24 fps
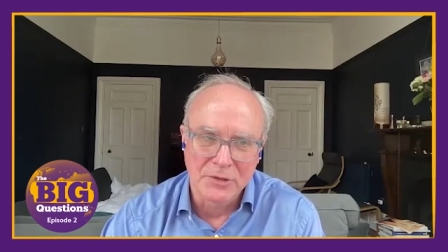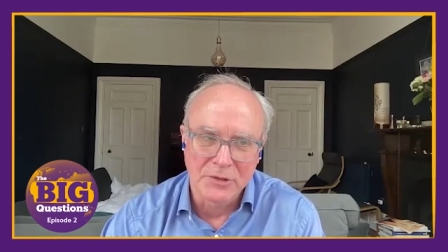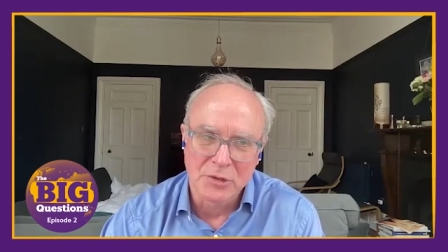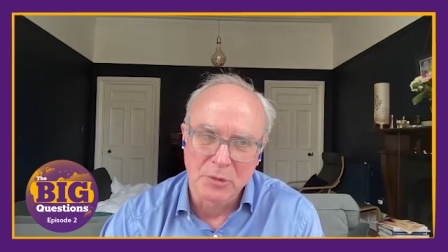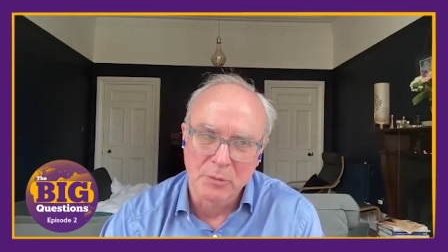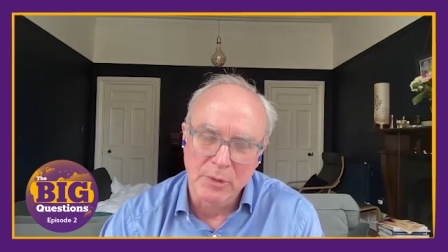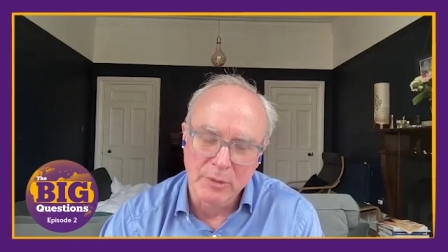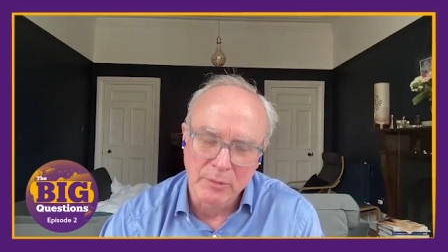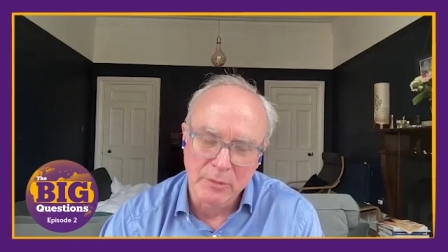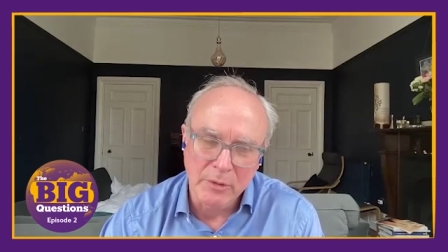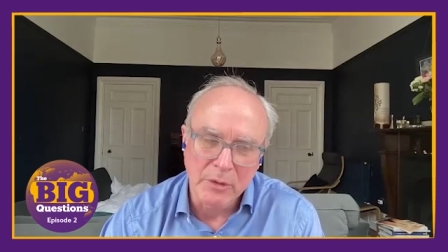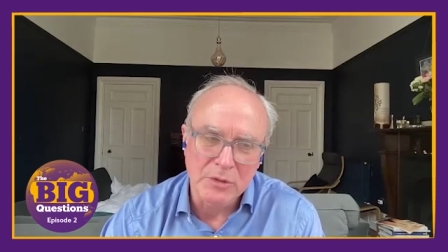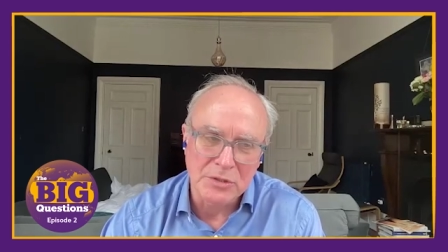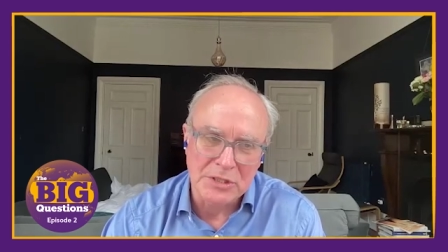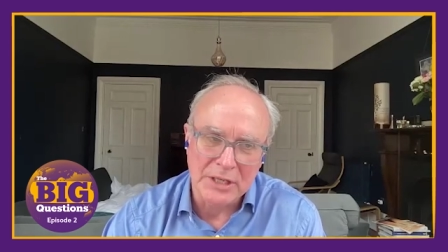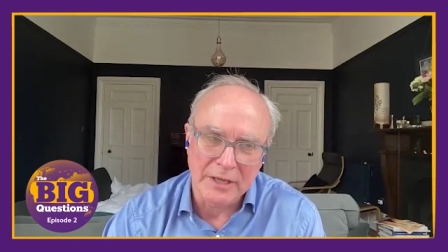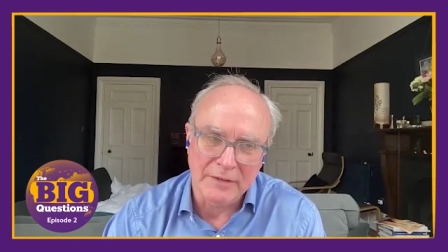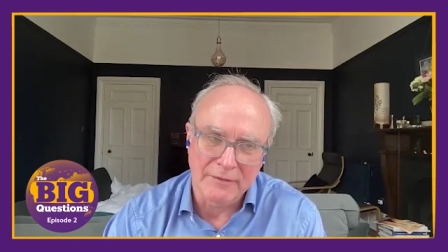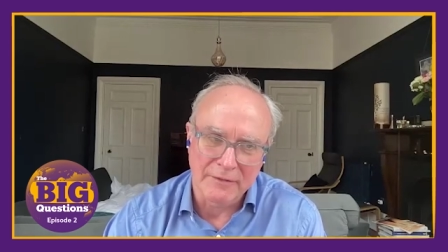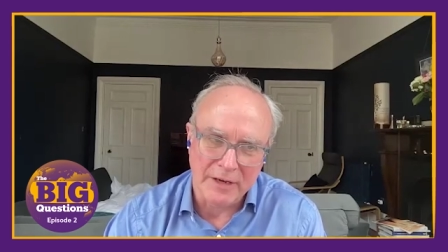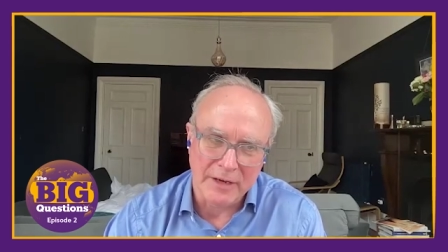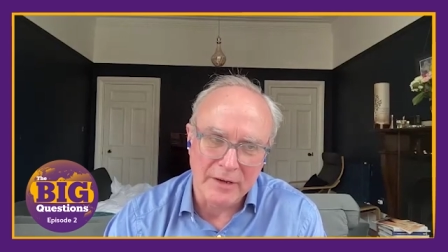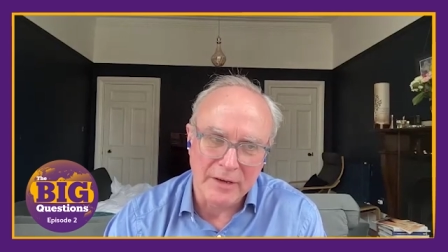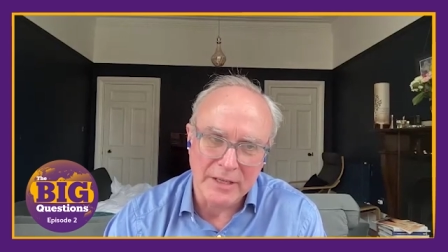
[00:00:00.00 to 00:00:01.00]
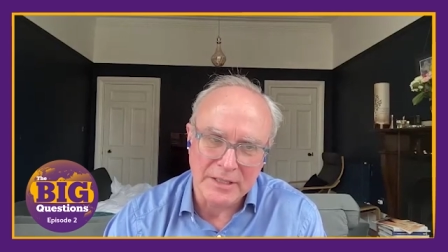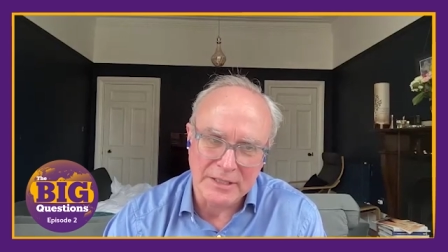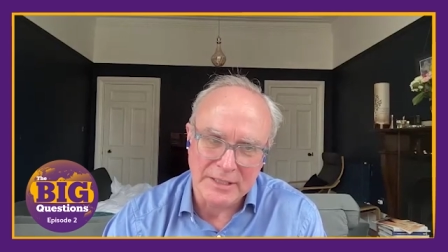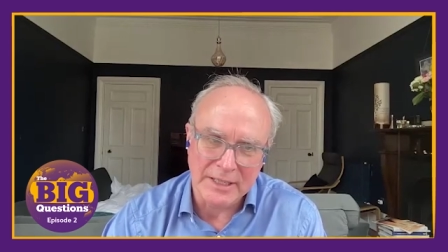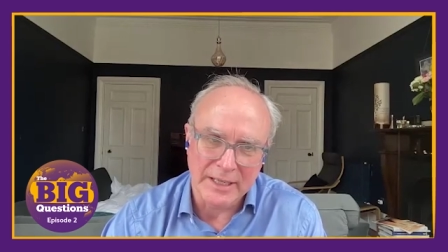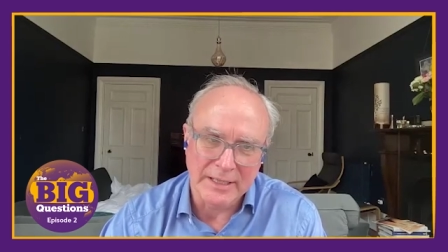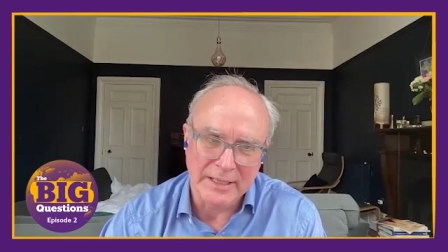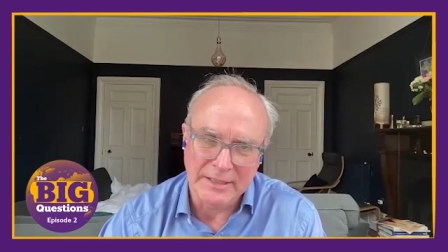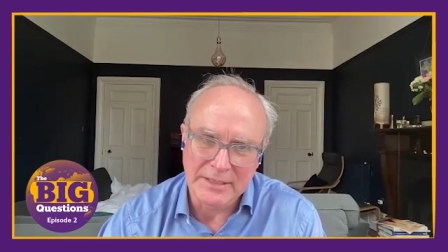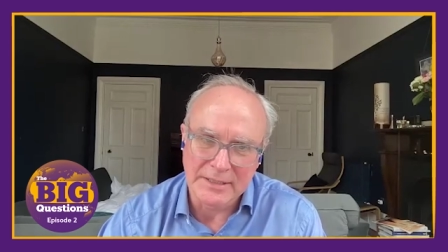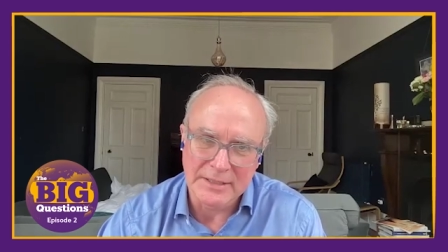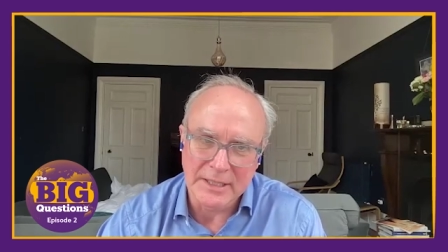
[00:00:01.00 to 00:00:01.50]
And so we will see a
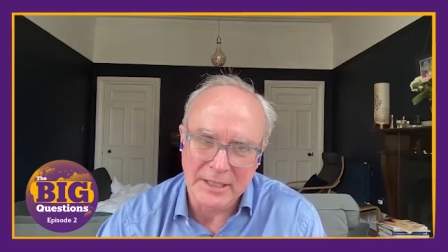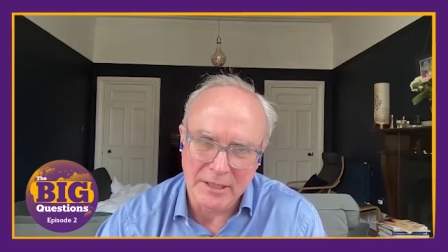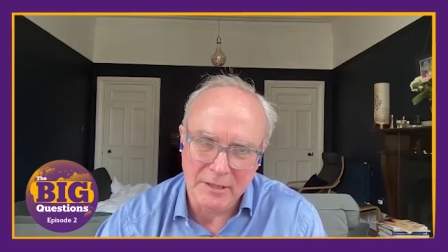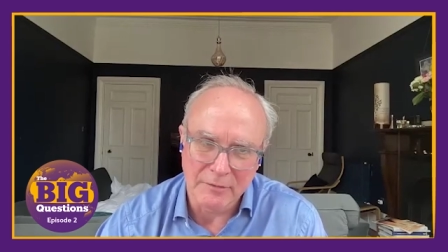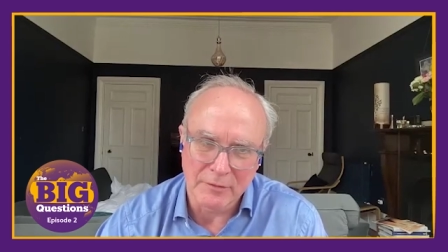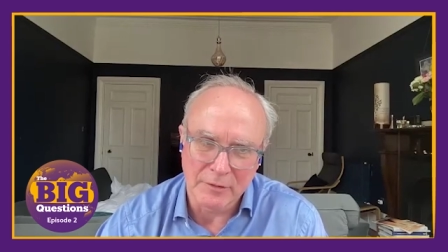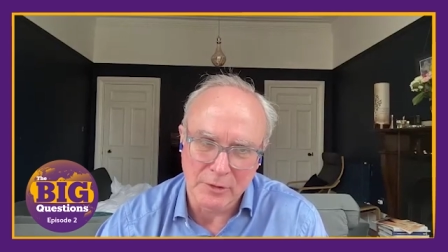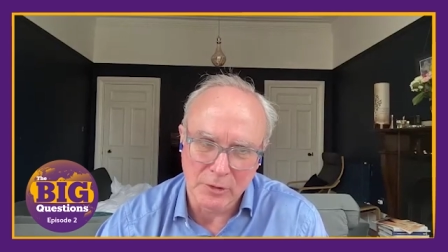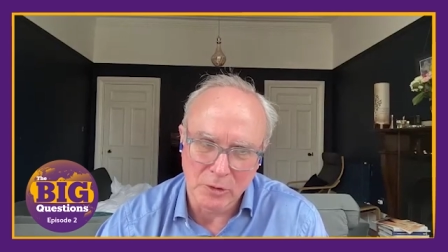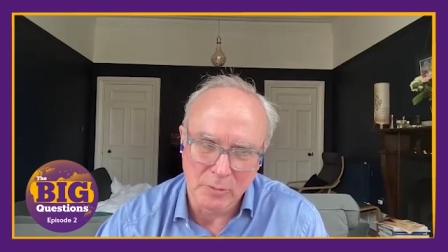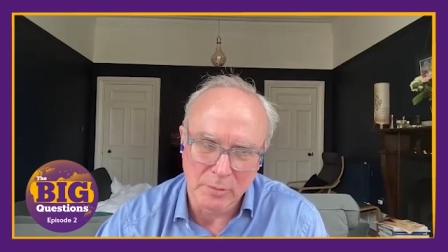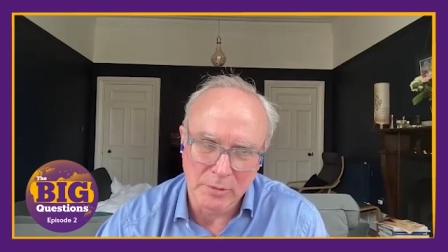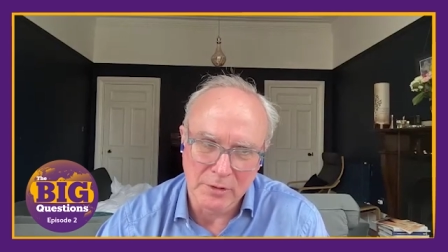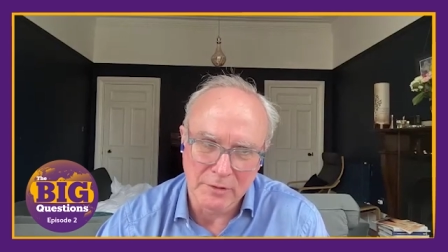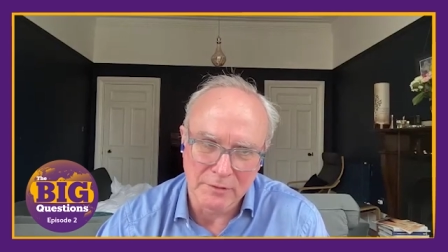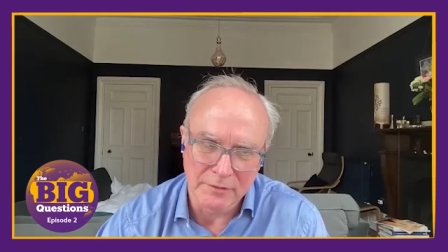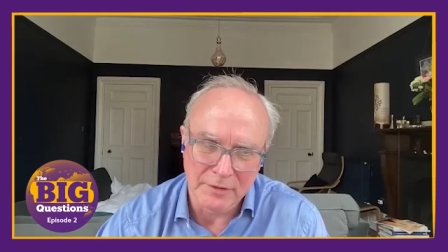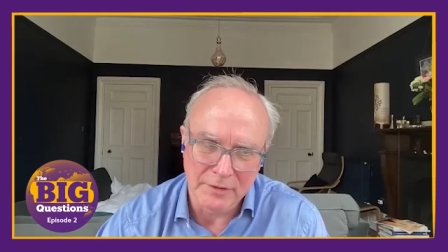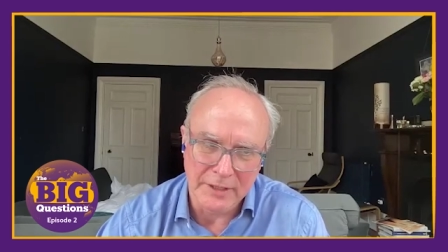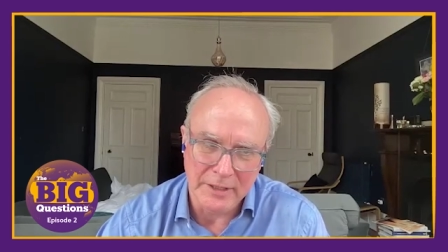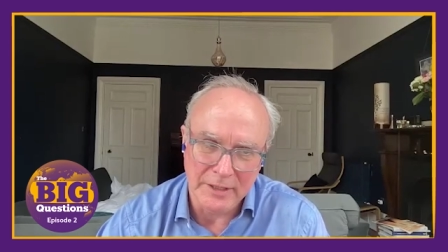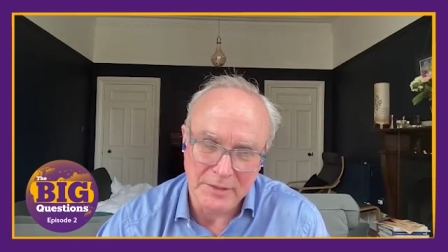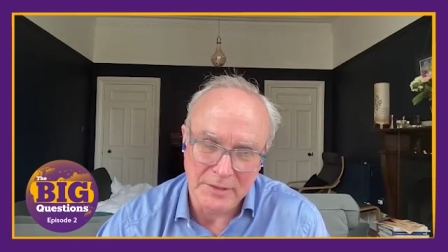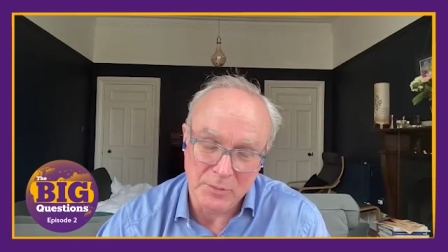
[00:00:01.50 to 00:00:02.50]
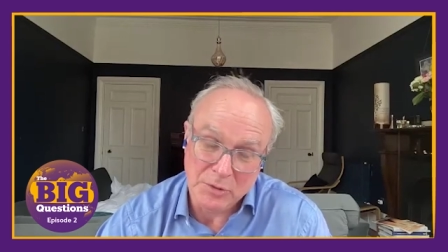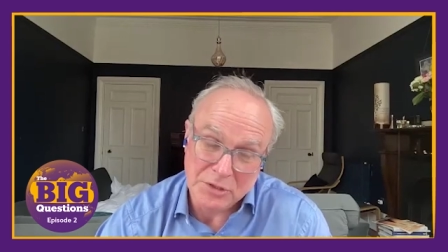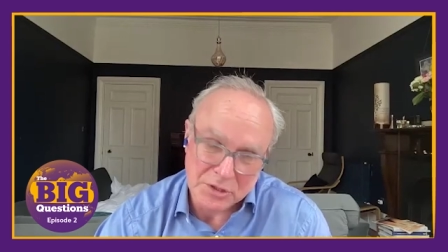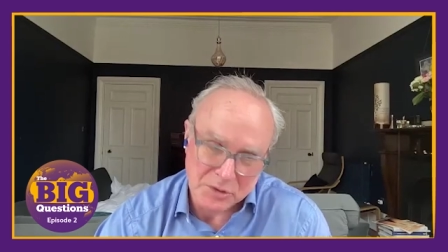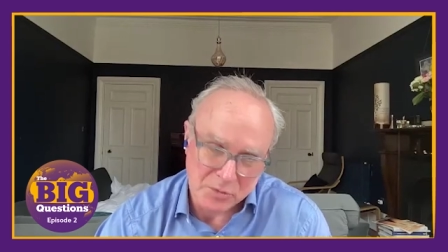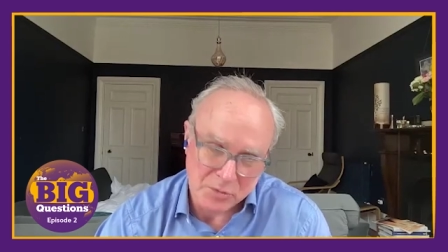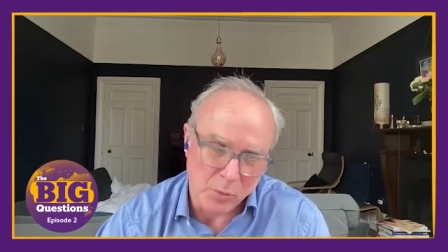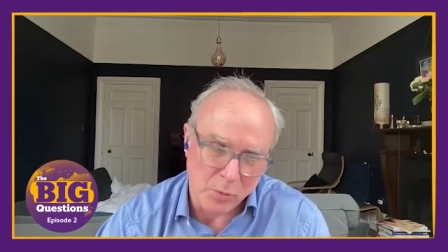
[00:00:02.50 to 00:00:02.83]
very tense state of global affairs,